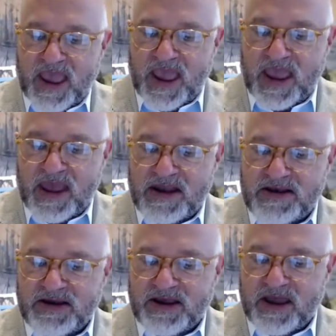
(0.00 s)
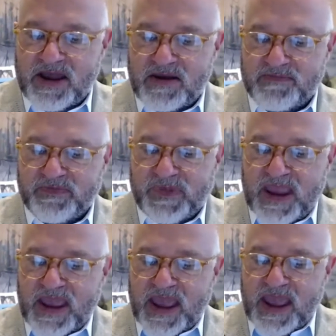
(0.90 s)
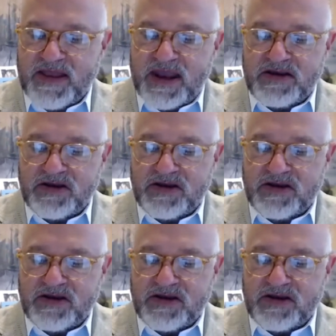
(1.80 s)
And And then,